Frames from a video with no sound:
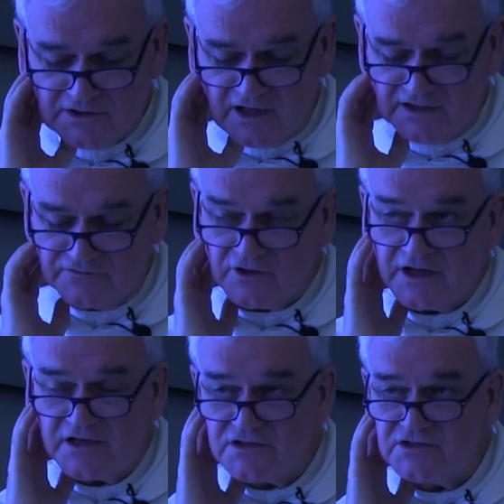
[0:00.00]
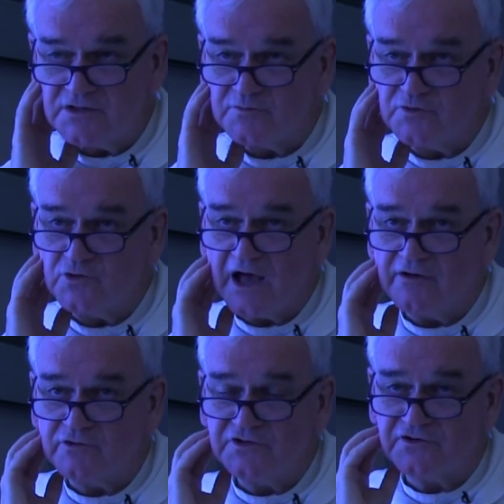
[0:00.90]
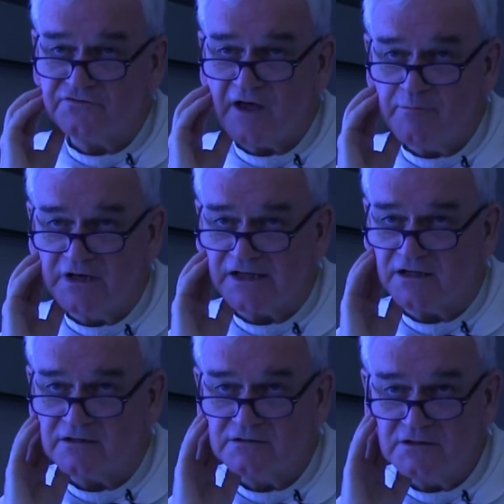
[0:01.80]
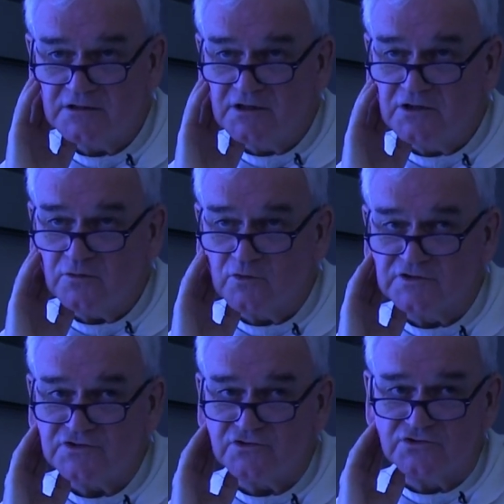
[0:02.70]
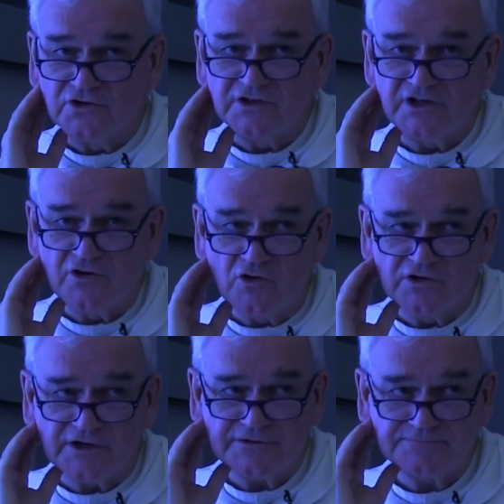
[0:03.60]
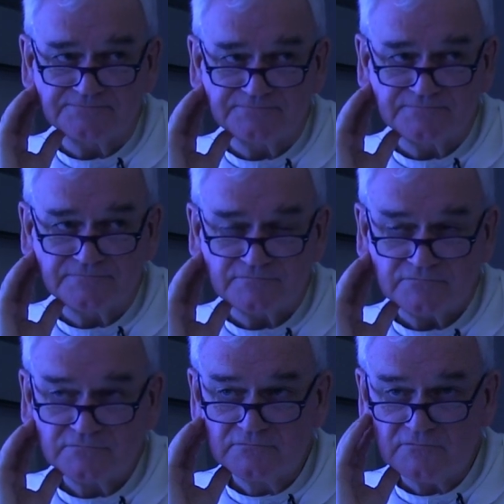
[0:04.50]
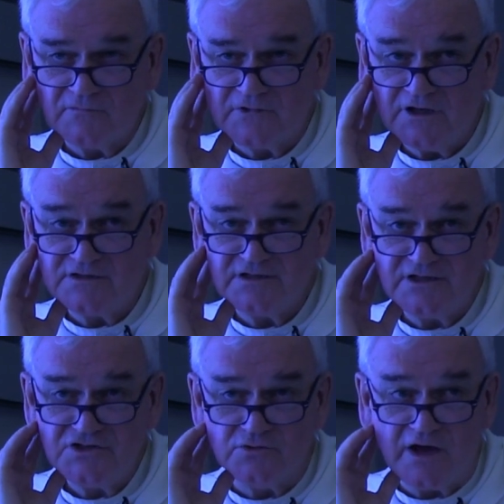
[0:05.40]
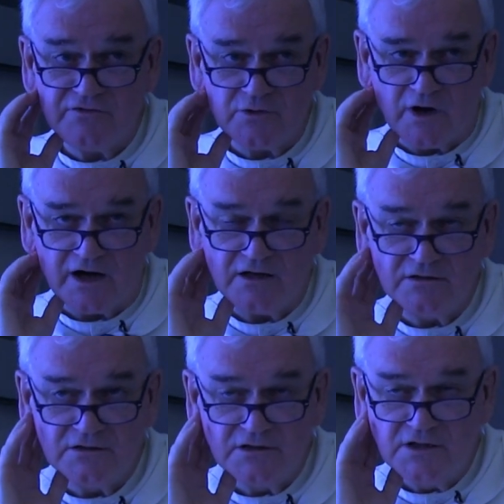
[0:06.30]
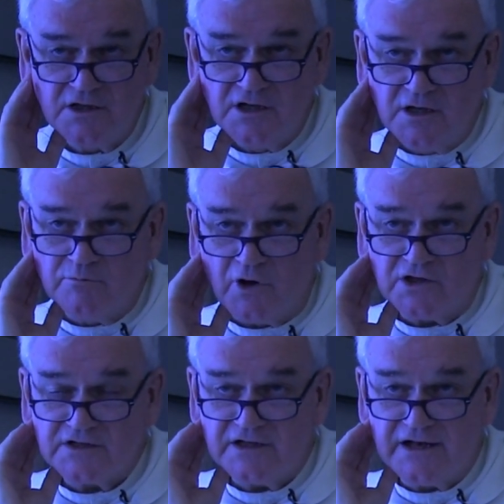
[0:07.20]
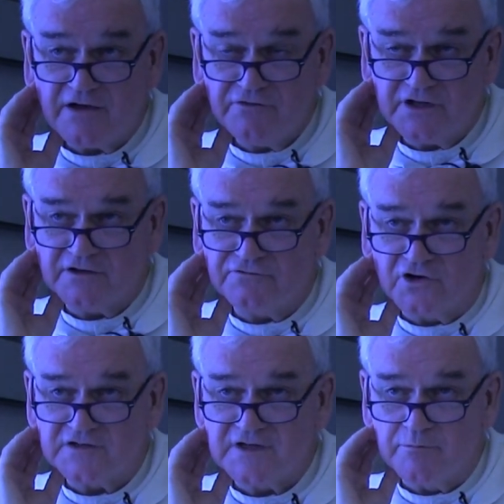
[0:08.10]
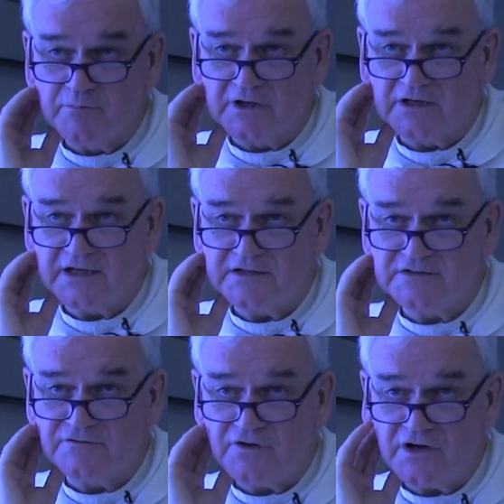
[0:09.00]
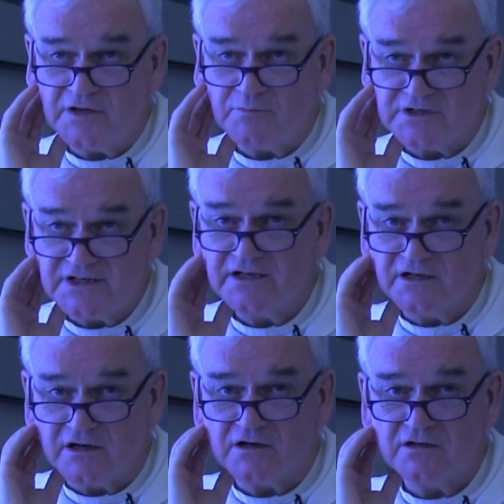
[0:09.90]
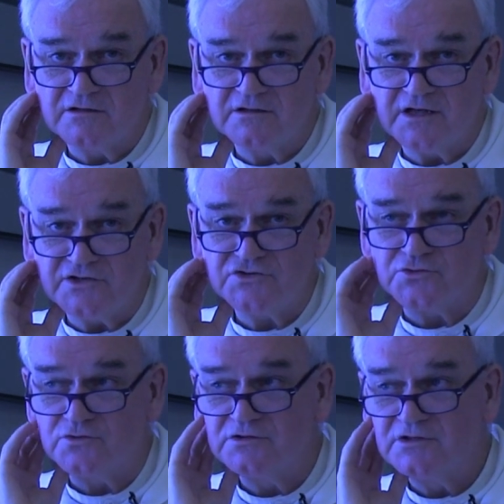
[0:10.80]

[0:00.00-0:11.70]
kind of relationship you have with your family once you join the order? It's an issue everywhere, but in Africa, for example, it's a very particular issue